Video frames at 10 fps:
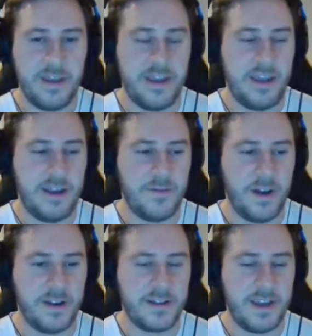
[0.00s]
in
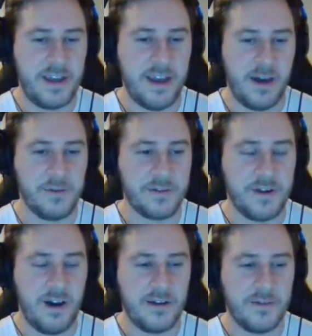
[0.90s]
fantasy
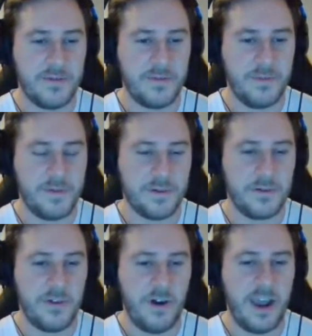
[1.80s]
outside of
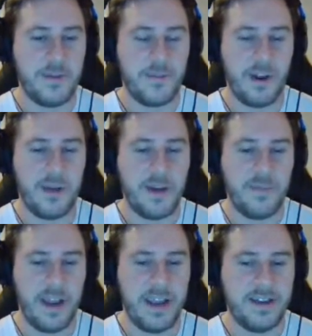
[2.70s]
sort of tight end
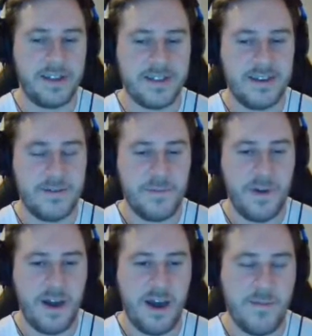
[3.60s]
premium leagues,
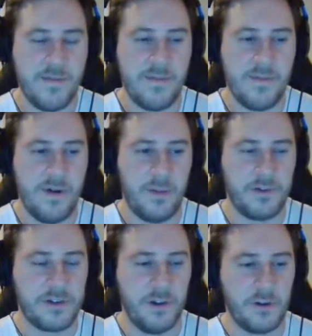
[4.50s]
I'm
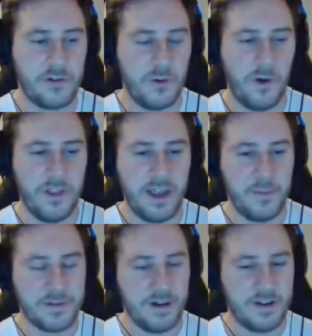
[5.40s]
just not sure what the
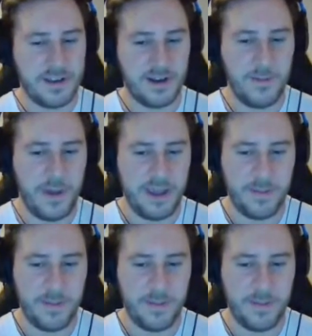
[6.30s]
upside is going to be.